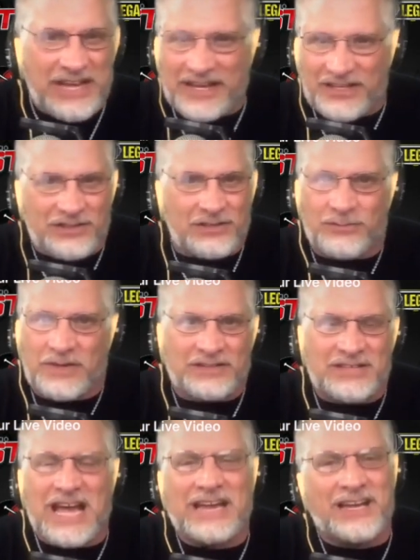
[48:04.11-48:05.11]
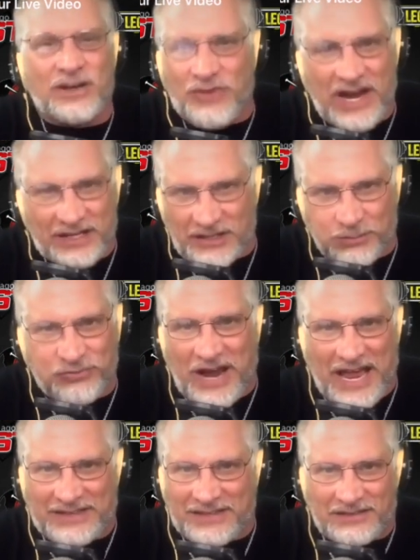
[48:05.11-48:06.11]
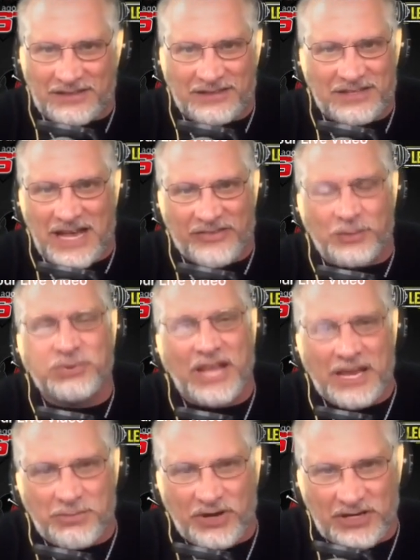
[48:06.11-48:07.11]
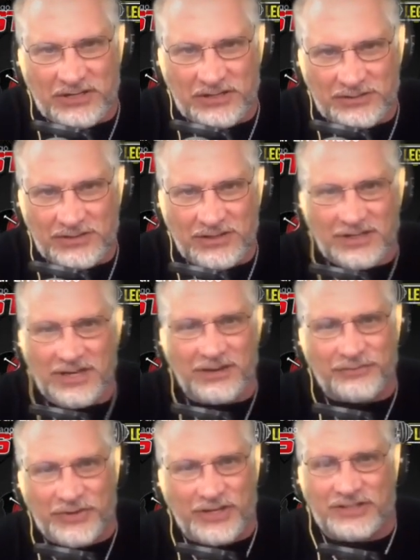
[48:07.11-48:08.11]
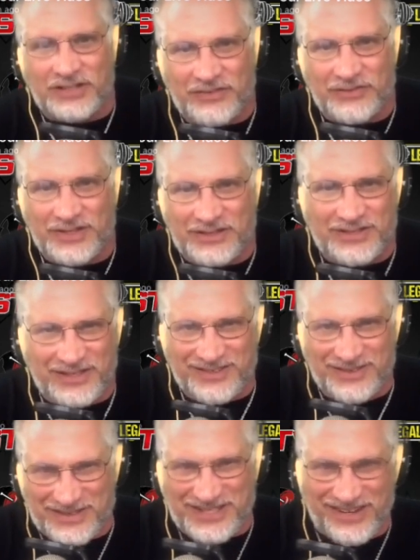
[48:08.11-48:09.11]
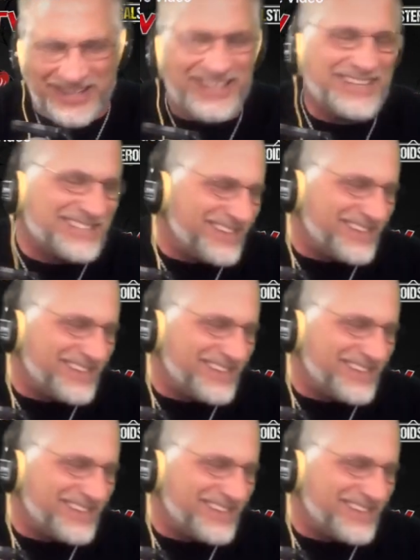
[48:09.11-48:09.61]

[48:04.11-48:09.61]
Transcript: So that's something that is not in the regular practice. It's not no. of the, the,